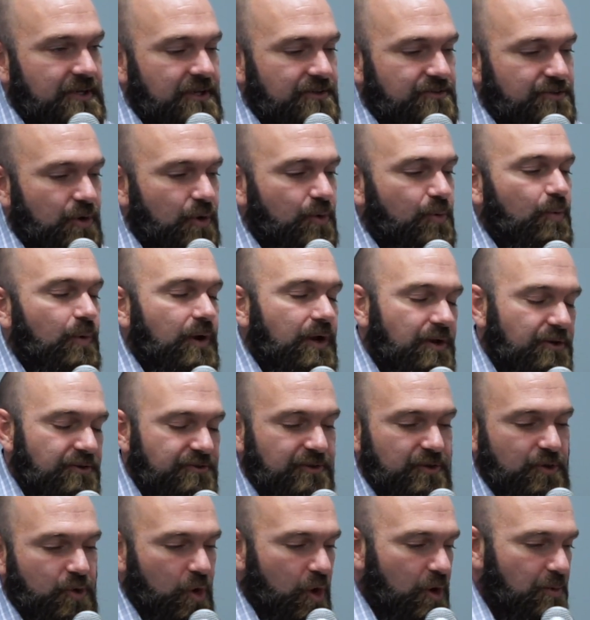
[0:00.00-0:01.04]
So what does
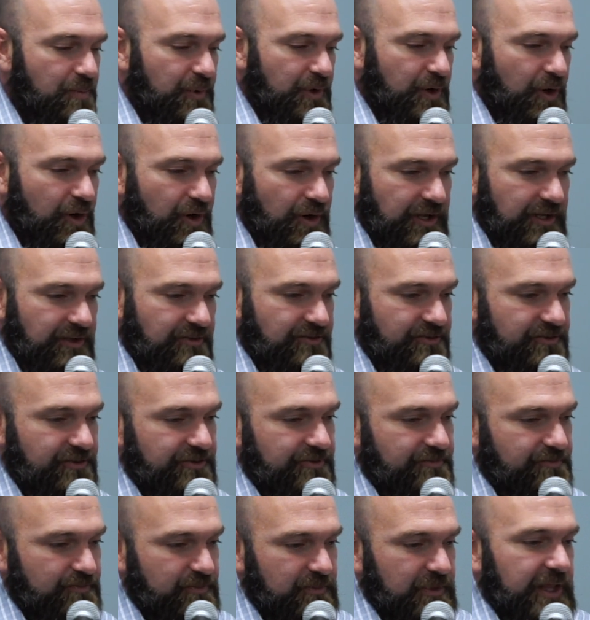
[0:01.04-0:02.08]
the corporate earnings
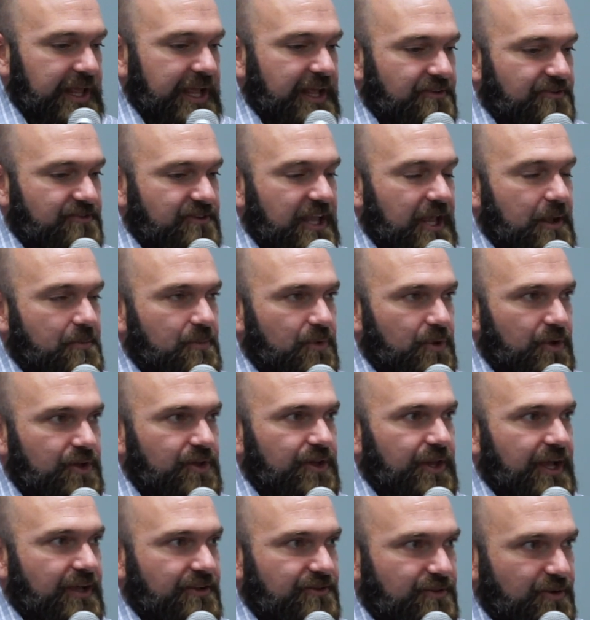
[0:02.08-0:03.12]
landscape look
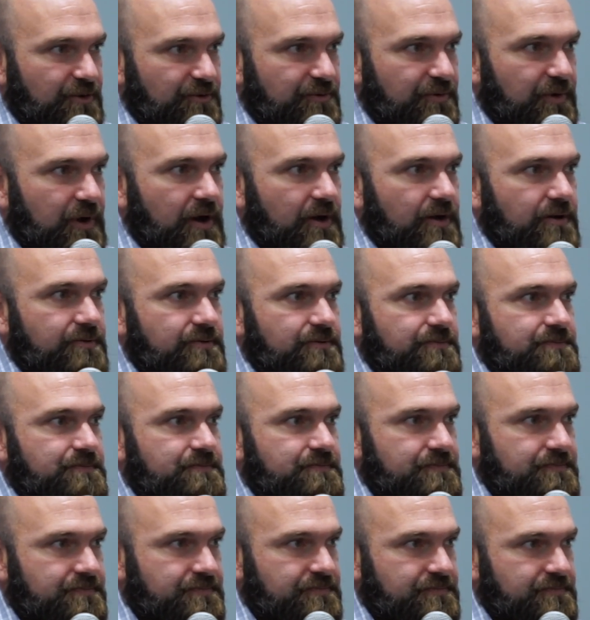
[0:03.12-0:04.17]
like so far?
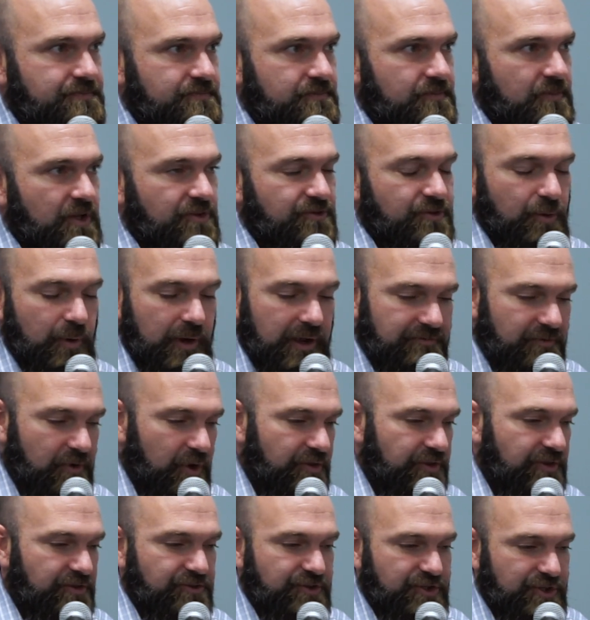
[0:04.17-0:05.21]
So we have all
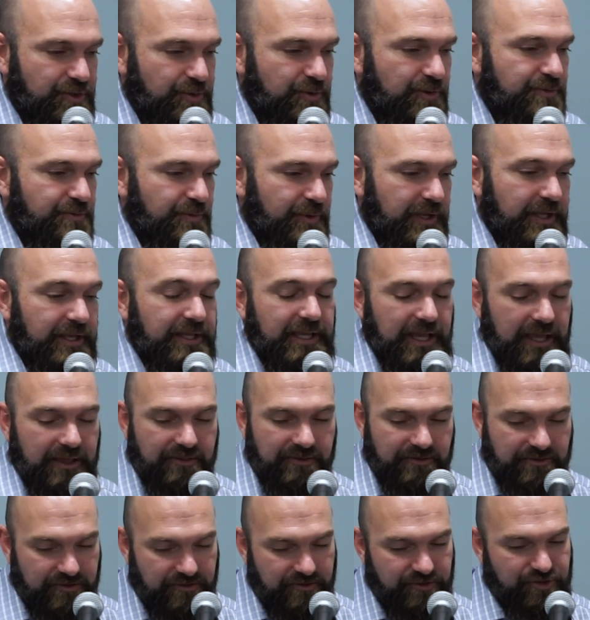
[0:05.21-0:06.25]
these Q3. Again,
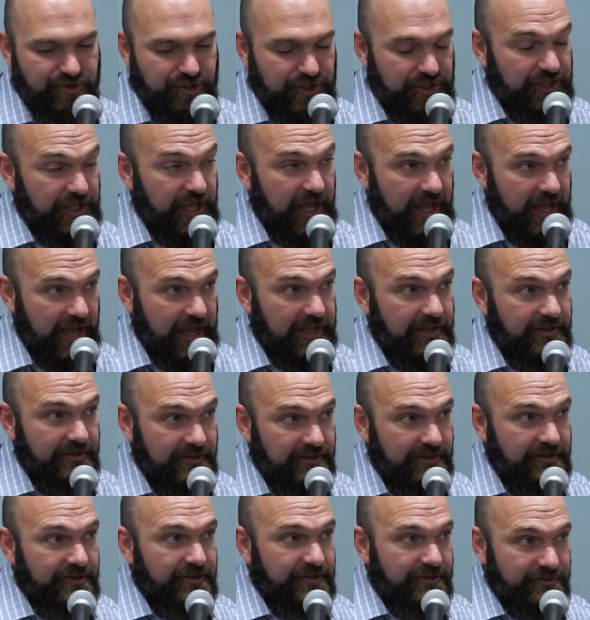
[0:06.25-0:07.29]
this is July
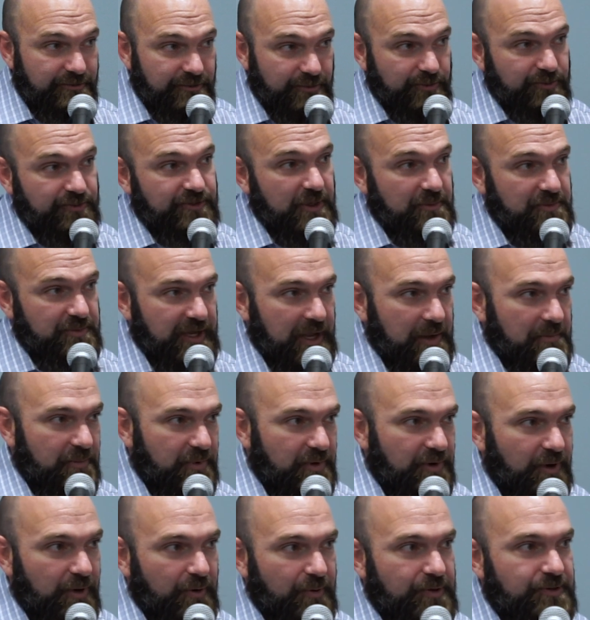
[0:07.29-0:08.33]
through
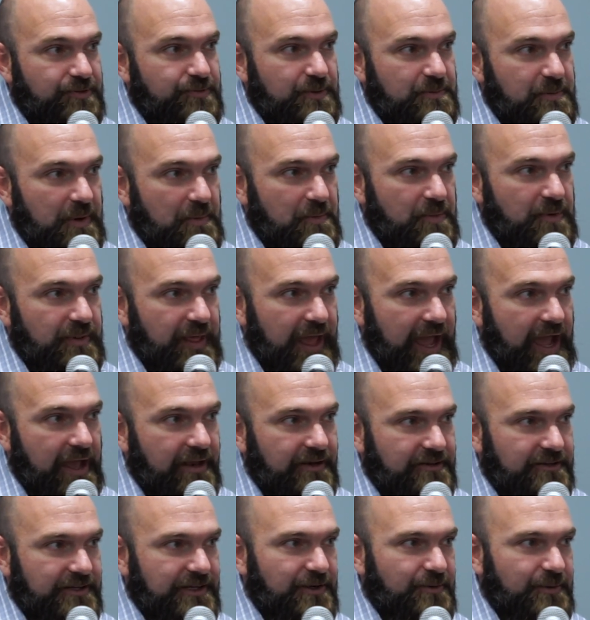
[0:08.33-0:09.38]
September. Always remember that.
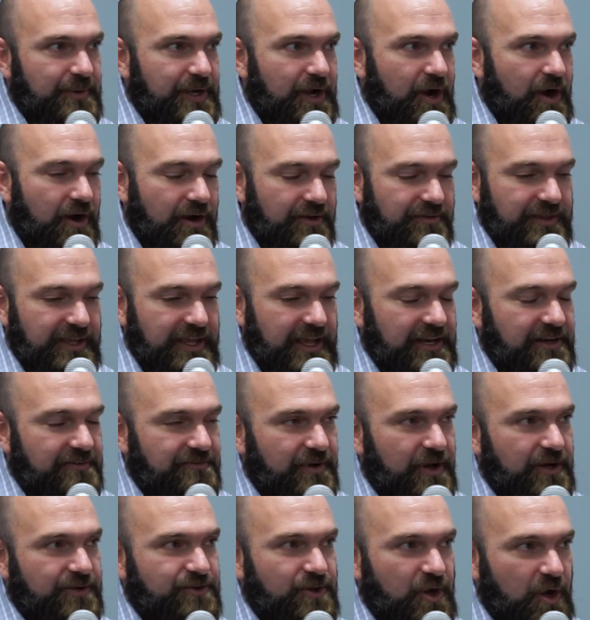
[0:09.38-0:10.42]
And here we are at the end of
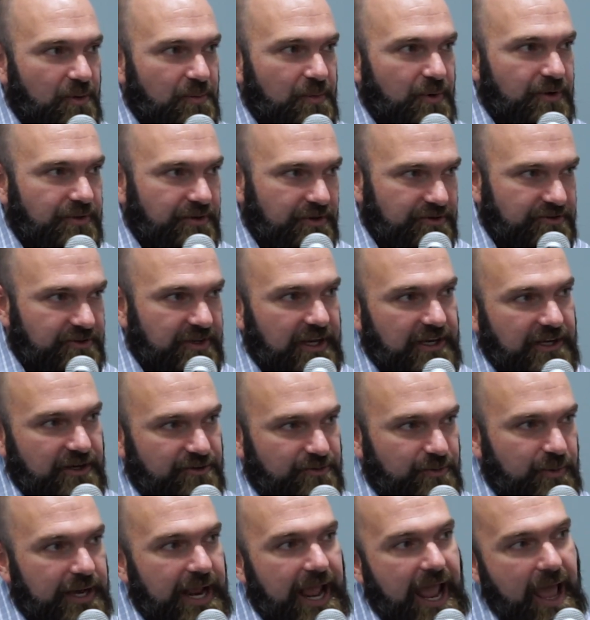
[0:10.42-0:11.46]
October, and they're saying
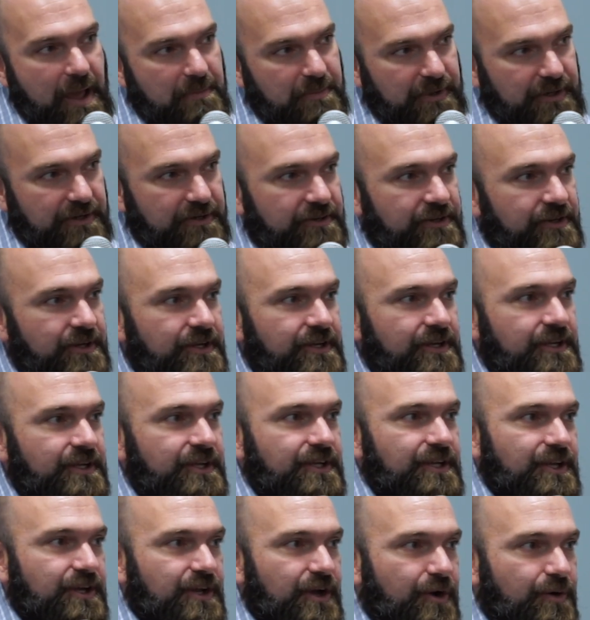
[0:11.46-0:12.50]
here's what happened,
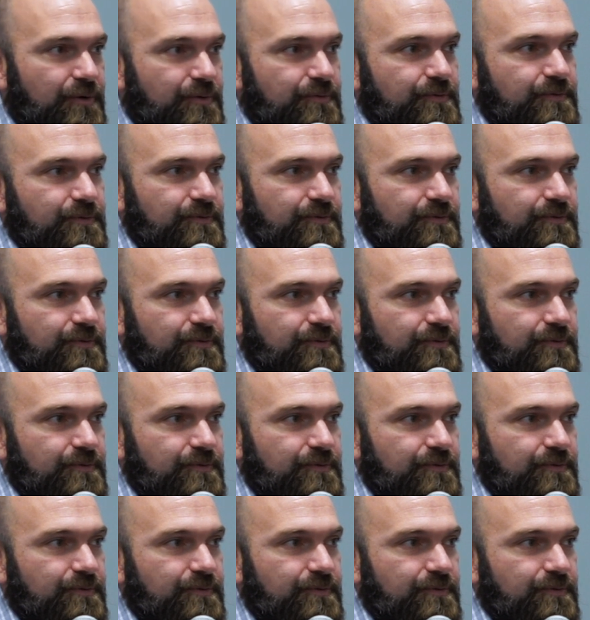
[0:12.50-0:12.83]
2